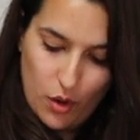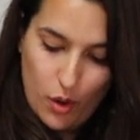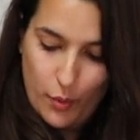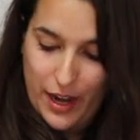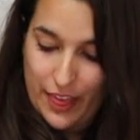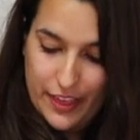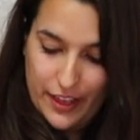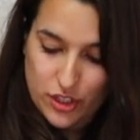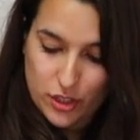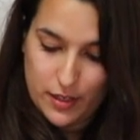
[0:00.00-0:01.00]
or what I
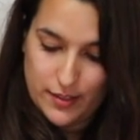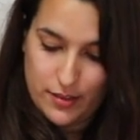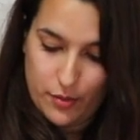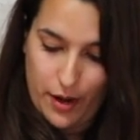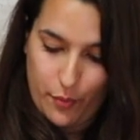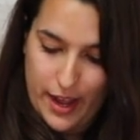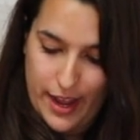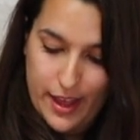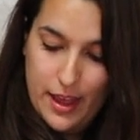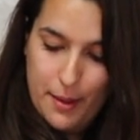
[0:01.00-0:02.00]
think is the right
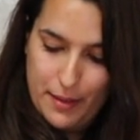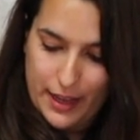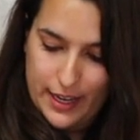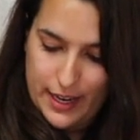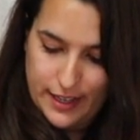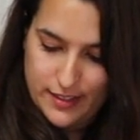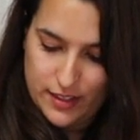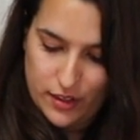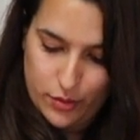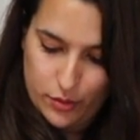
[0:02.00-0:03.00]
way. Make it nice
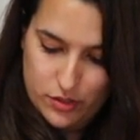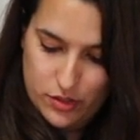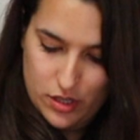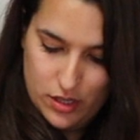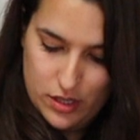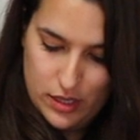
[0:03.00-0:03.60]
and loose.